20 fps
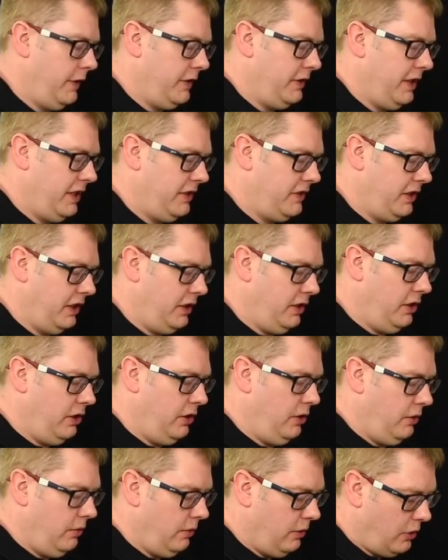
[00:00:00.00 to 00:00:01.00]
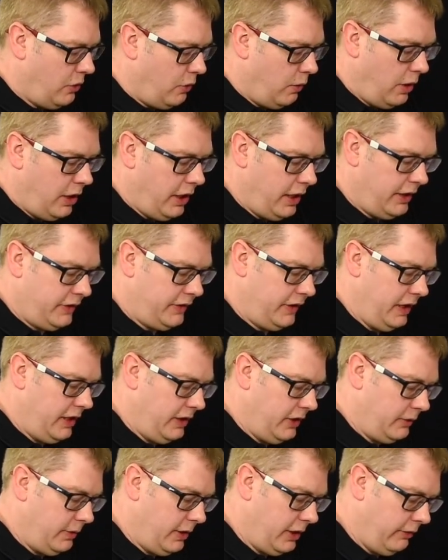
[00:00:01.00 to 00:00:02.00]
Fantastic new choir
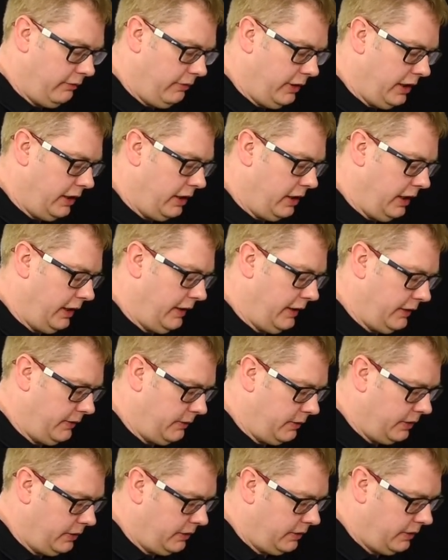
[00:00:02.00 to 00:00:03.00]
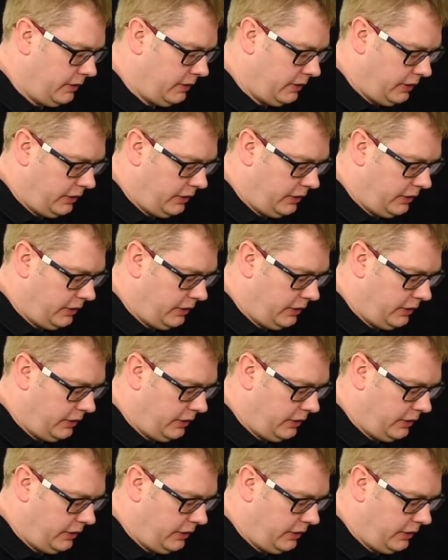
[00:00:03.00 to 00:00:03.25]
sound as well. I really like this one.